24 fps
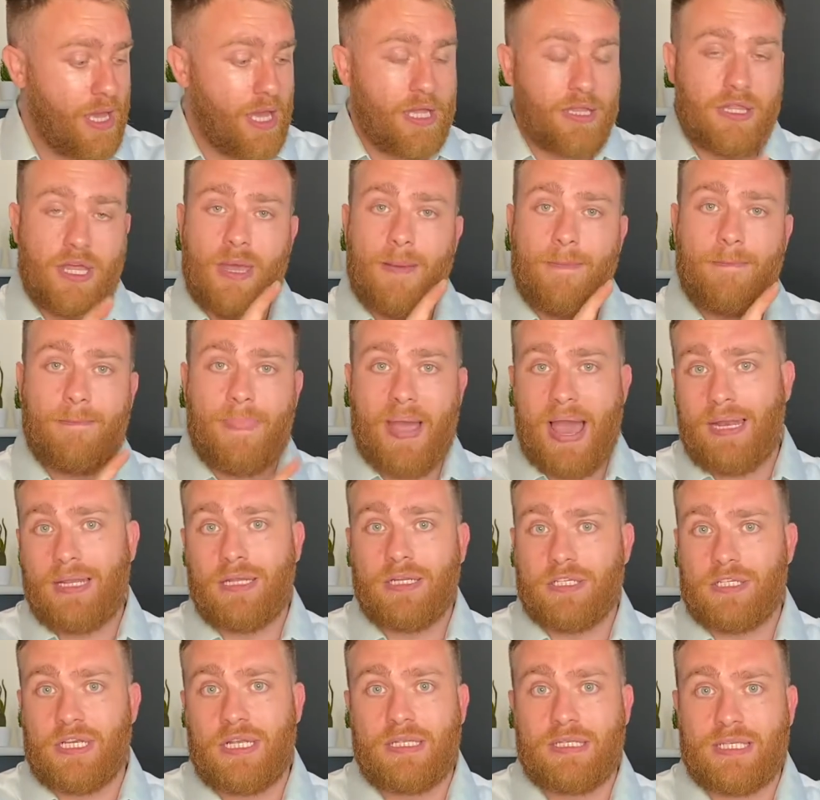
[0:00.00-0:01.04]
Their balance
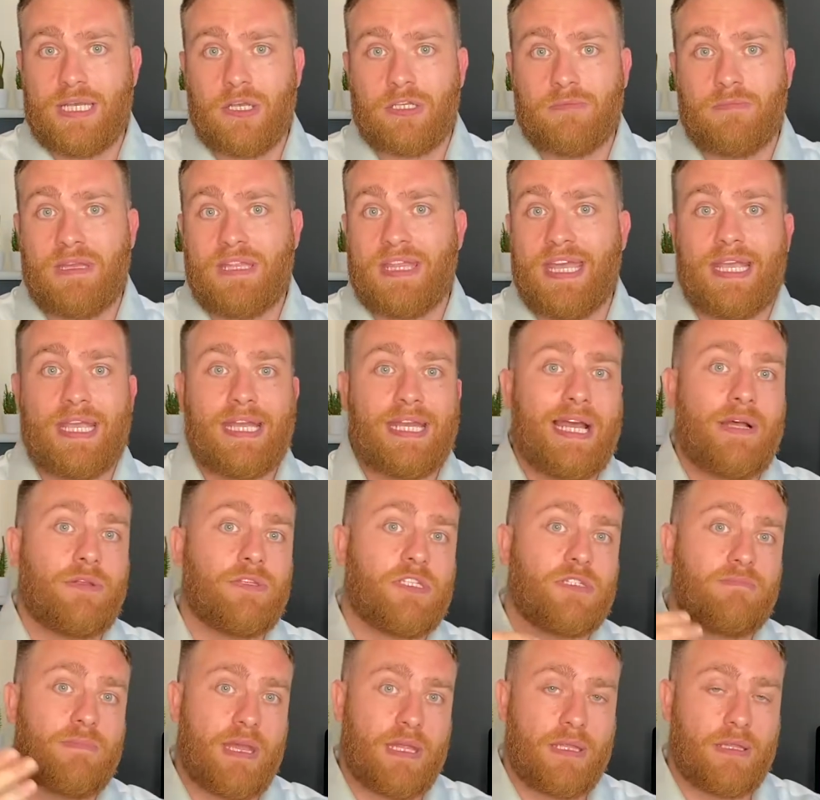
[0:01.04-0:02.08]
sheet tells me they can
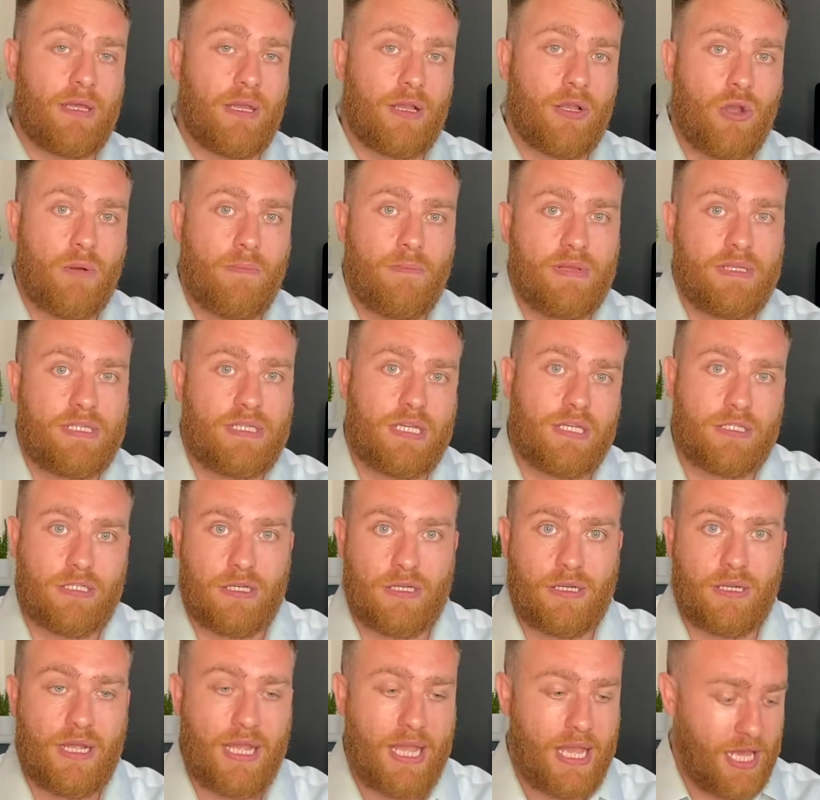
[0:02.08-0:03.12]
outspend their
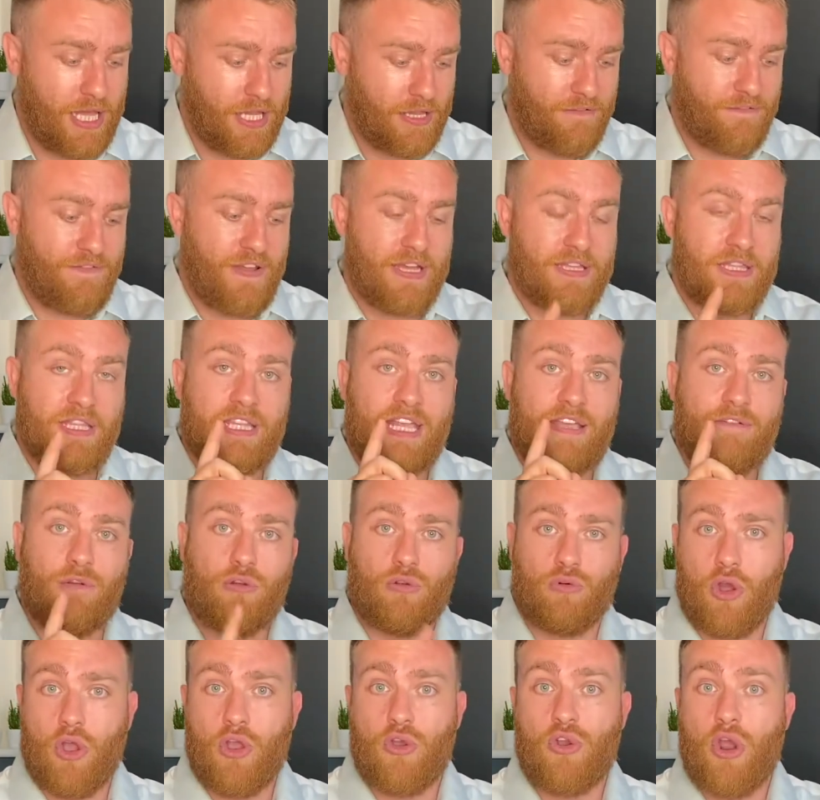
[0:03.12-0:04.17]
competition. The fact that they've
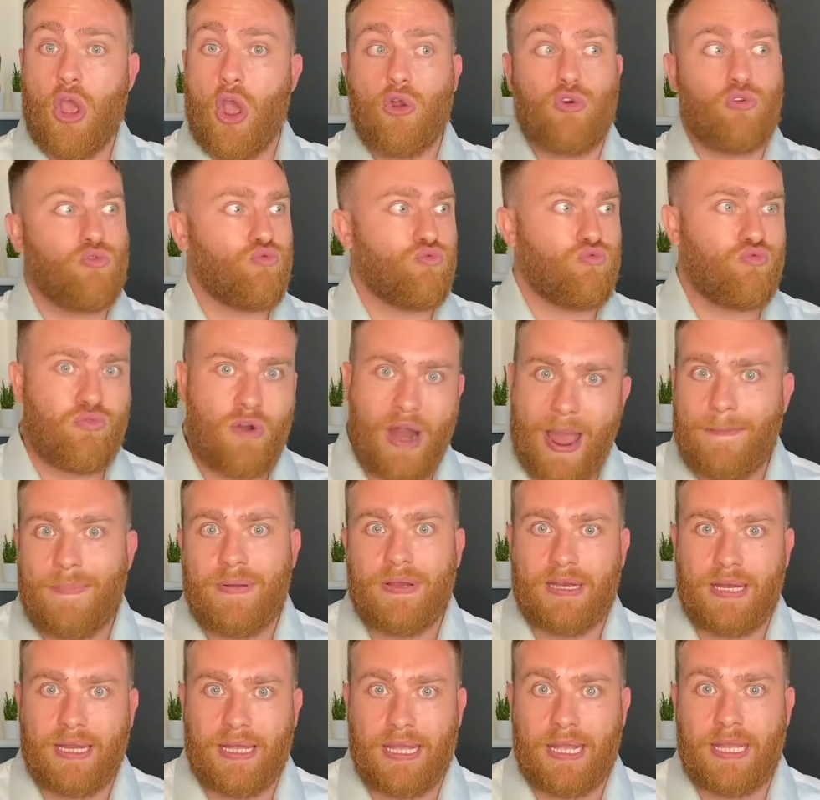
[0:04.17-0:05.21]
grown
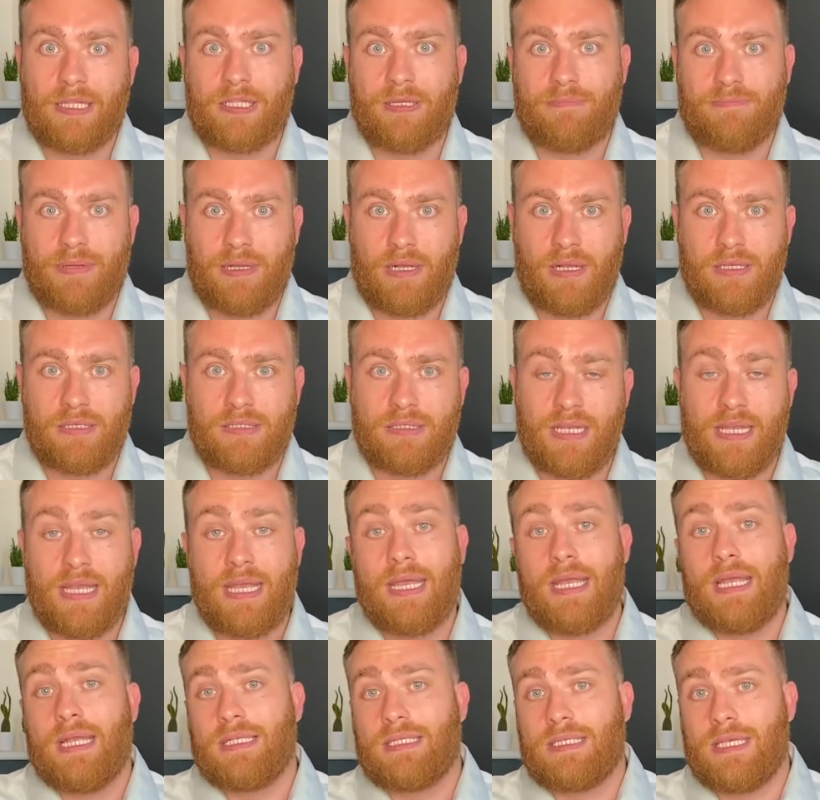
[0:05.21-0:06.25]
rapidly in the past
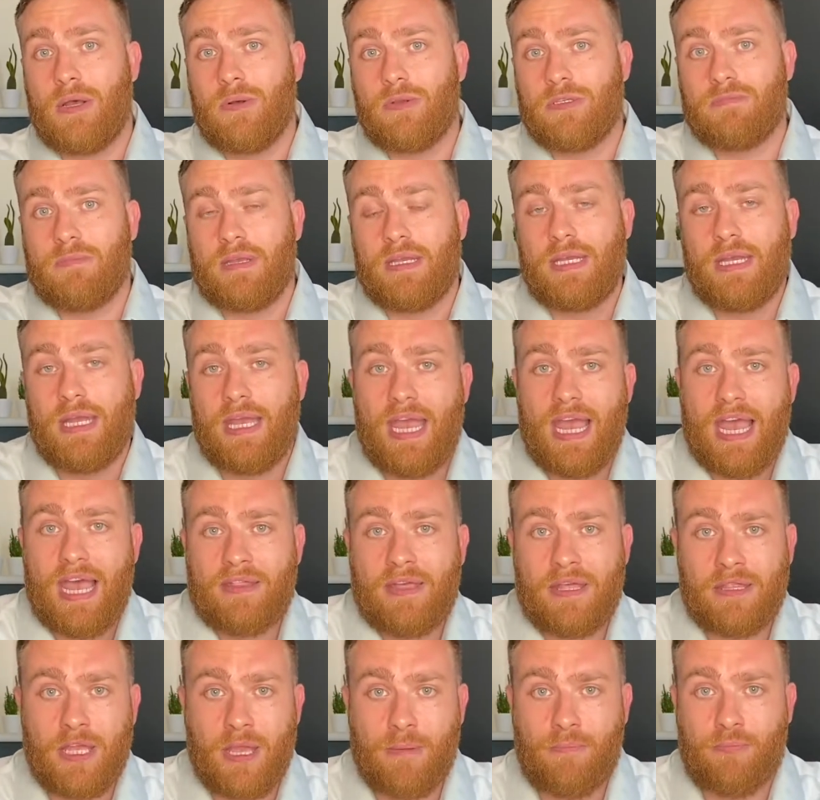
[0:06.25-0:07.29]
tells me
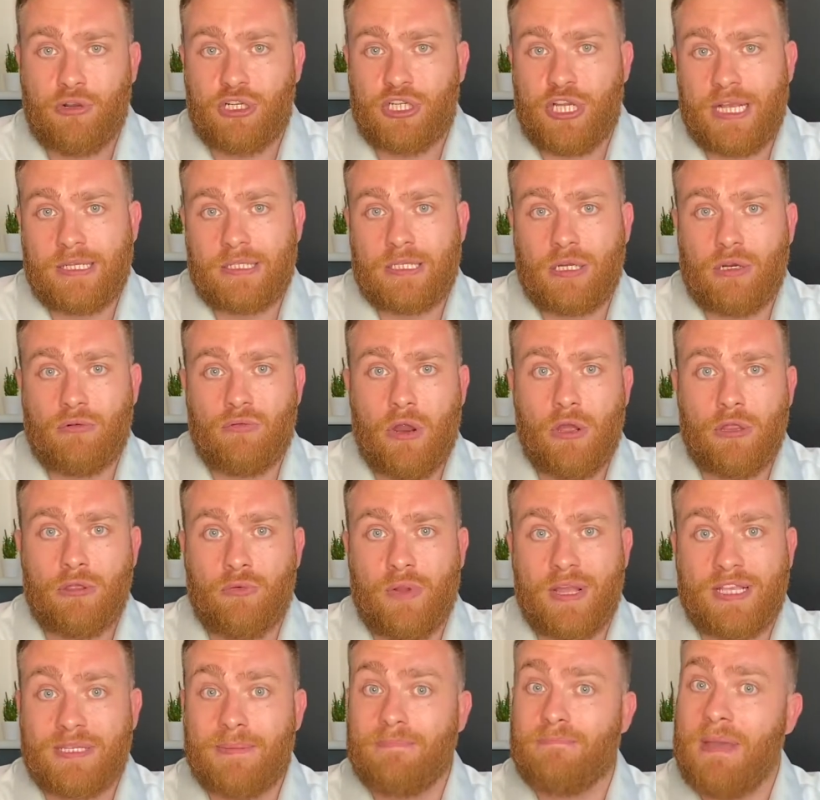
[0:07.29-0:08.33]
that their projected growth
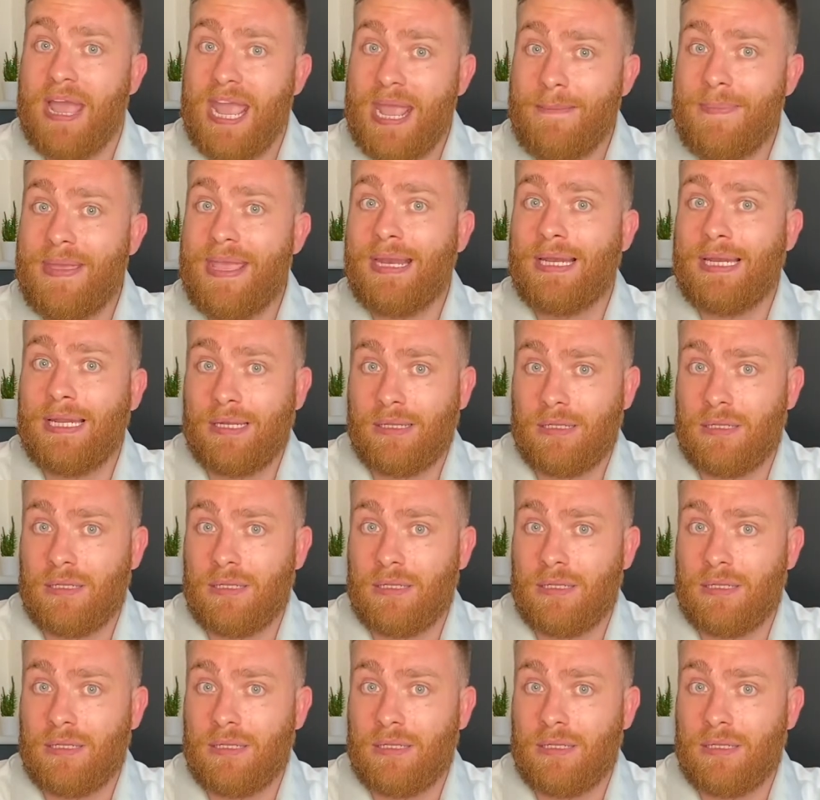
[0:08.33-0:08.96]
rates may be a little